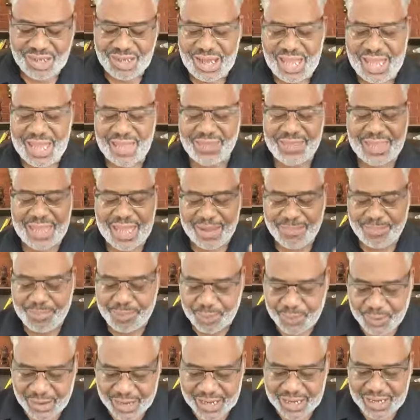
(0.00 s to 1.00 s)
and they
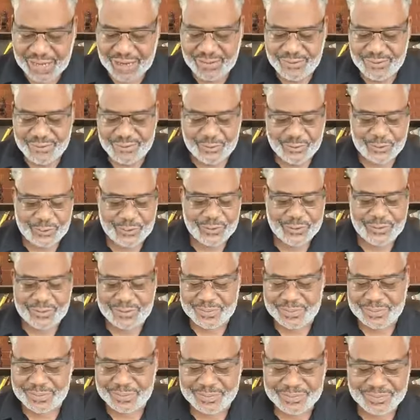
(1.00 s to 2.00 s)
prayed for them.
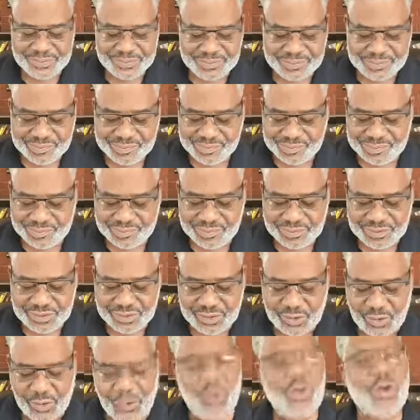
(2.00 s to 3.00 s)

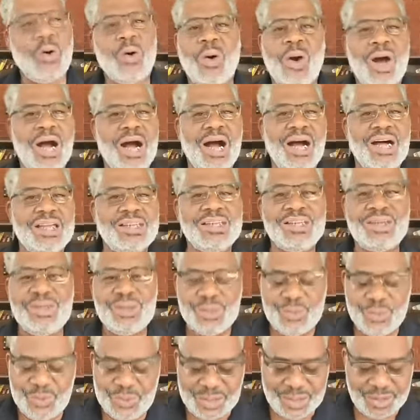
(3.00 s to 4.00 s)
Oh,
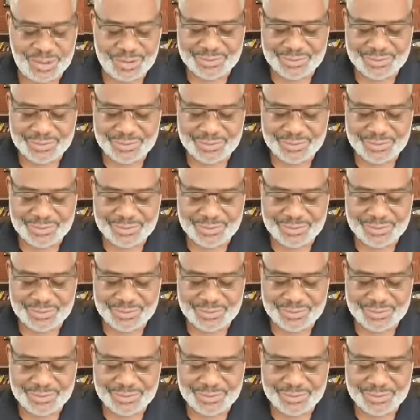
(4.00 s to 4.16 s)
hallelujah.